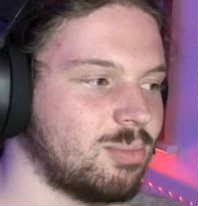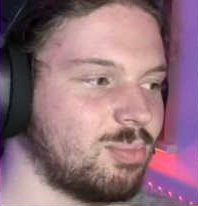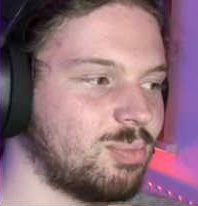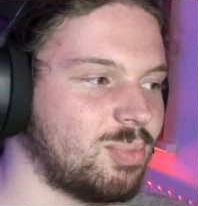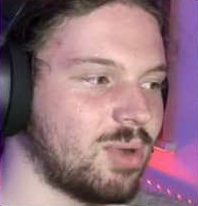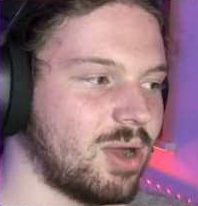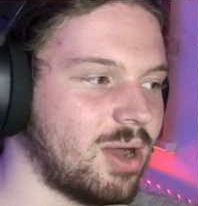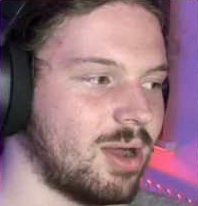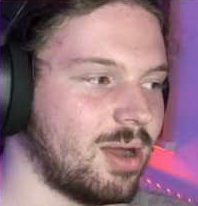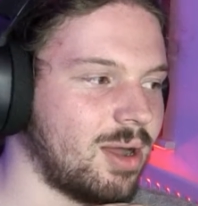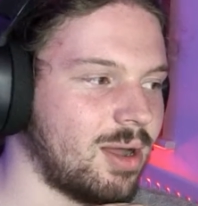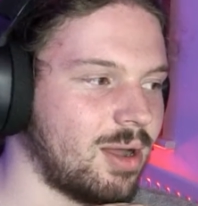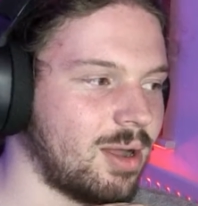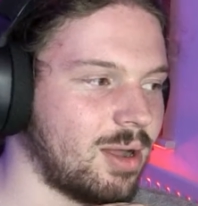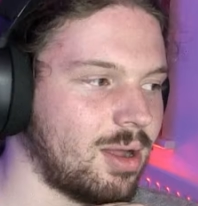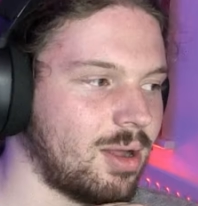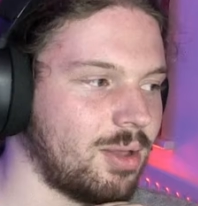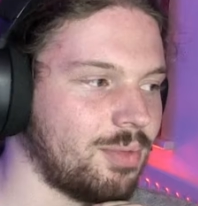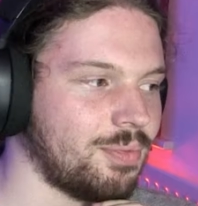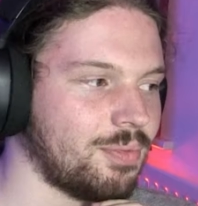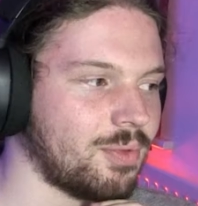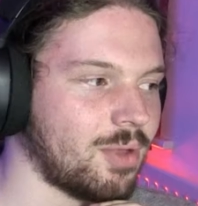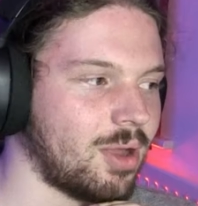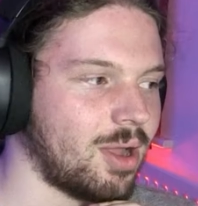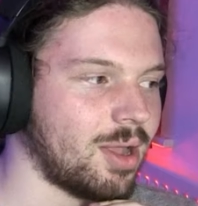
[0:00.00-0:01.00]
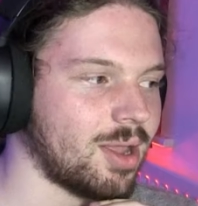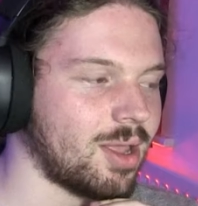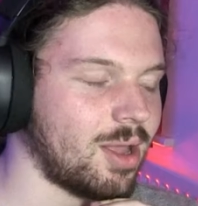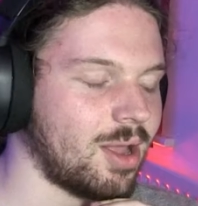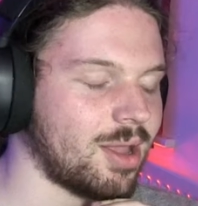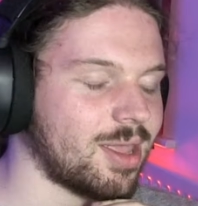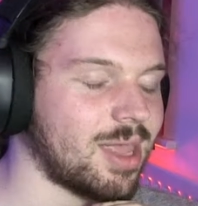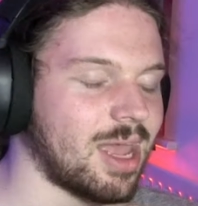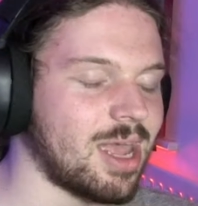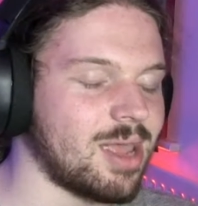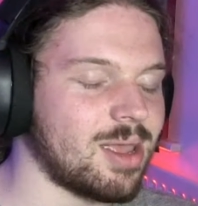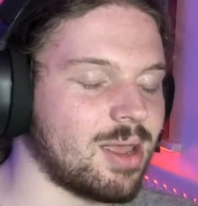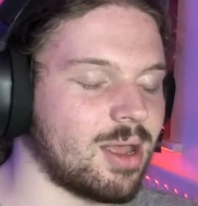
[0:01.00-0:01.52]
but
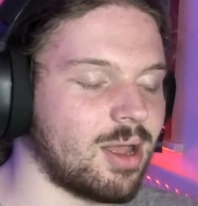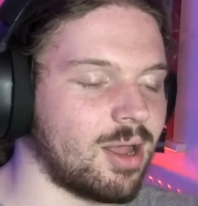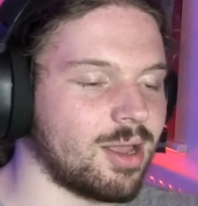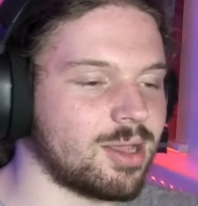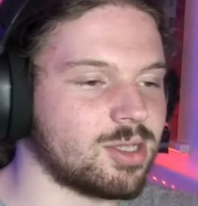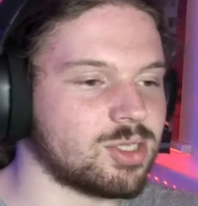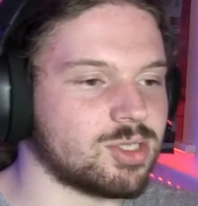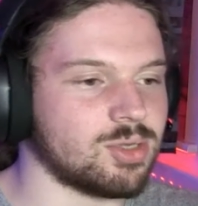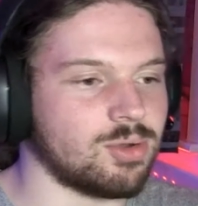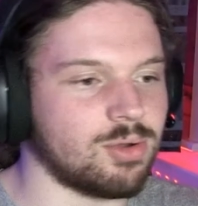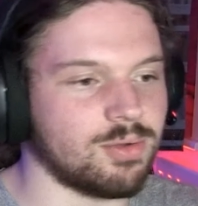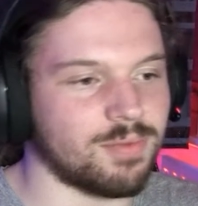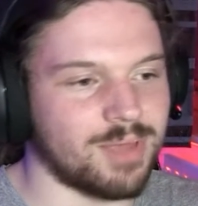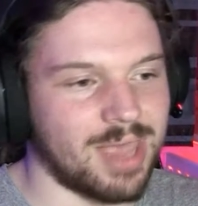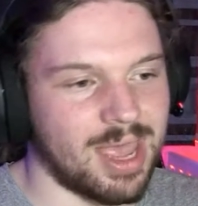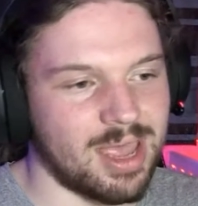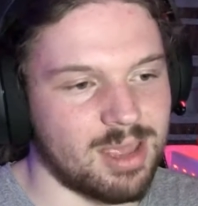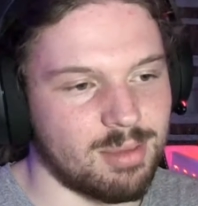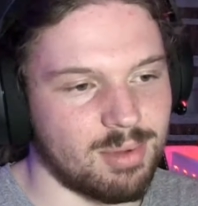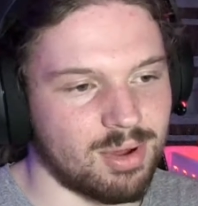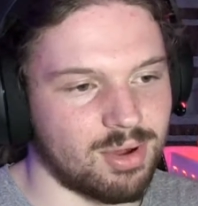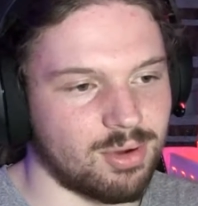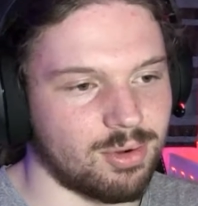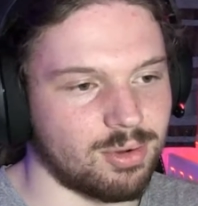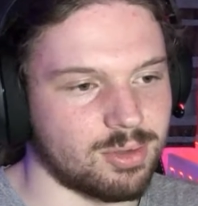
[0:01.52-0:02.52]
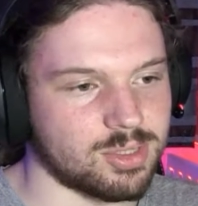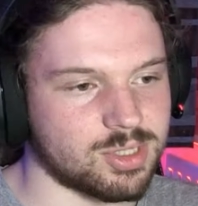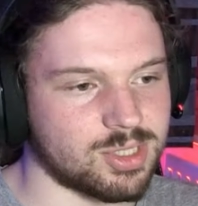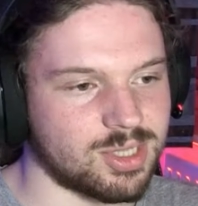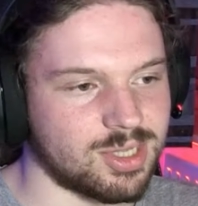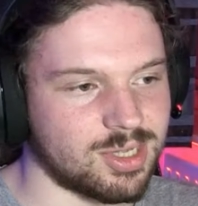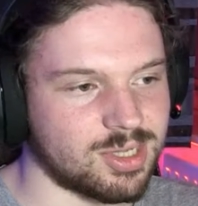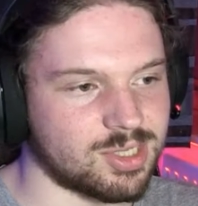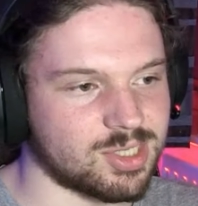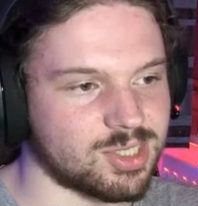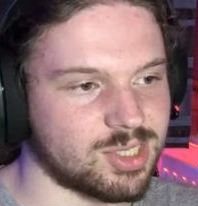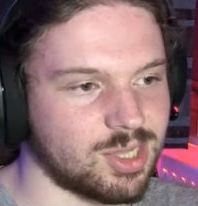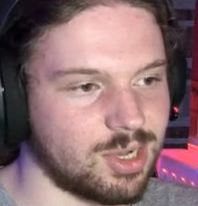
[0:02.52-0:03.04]
I sort of came across
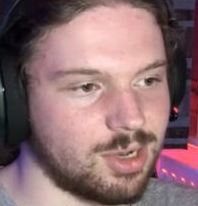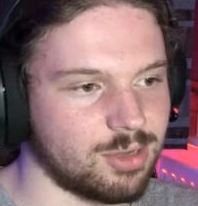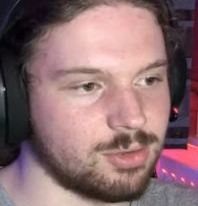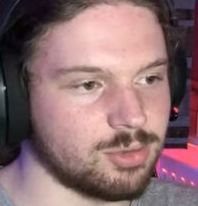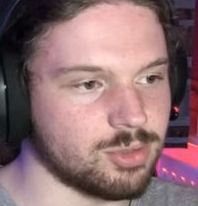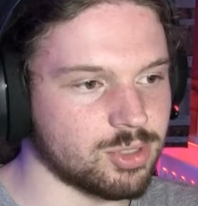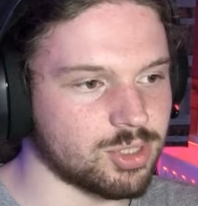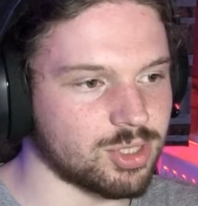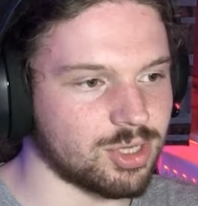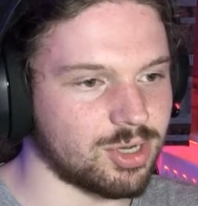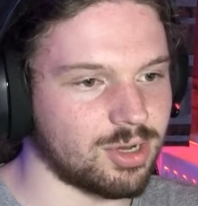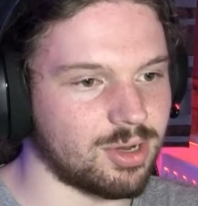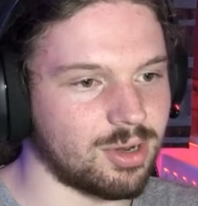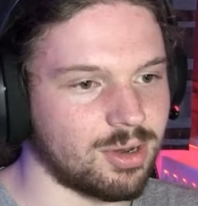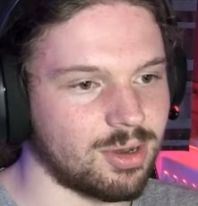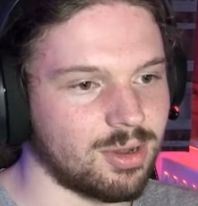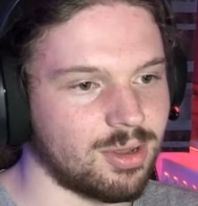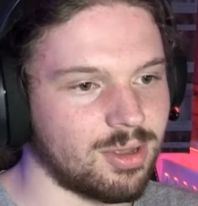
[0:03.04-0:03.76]
the solution